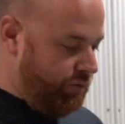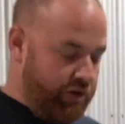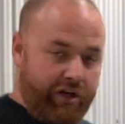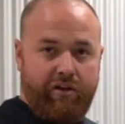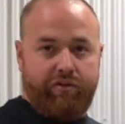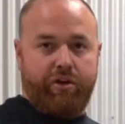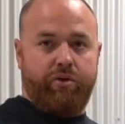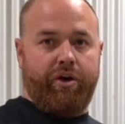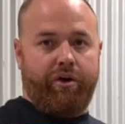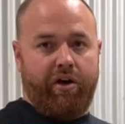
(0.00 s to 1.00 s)
work if you
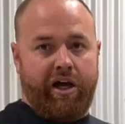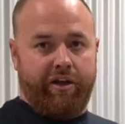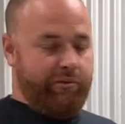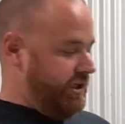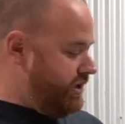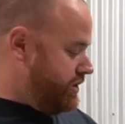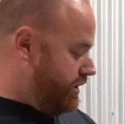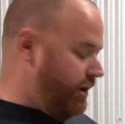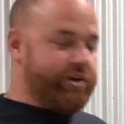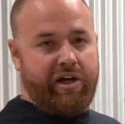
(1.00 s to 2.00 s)
want to run a big
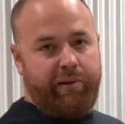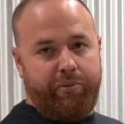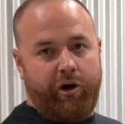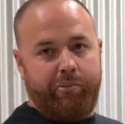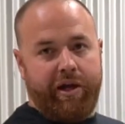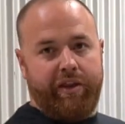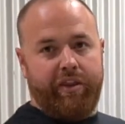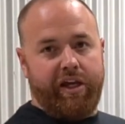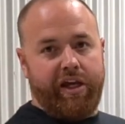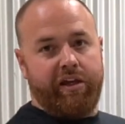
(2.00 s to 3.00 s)
turbo dump pipe out
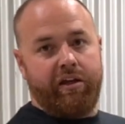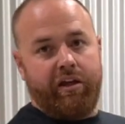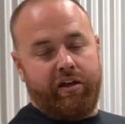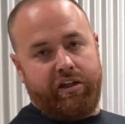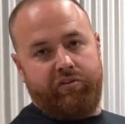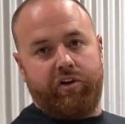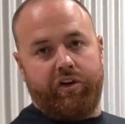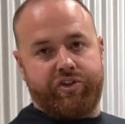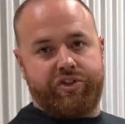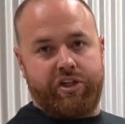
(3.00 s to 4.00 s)
there, if you've
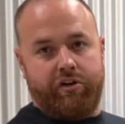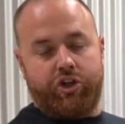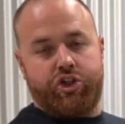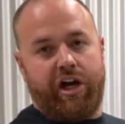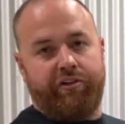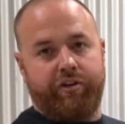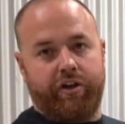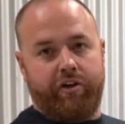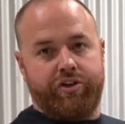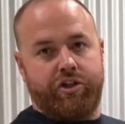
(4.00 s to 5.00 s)
got steering shaft
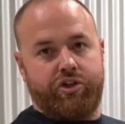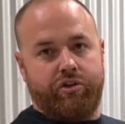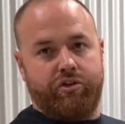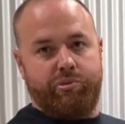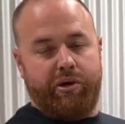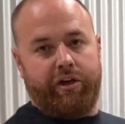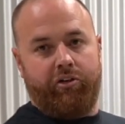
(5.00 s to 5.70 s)
clearance issues being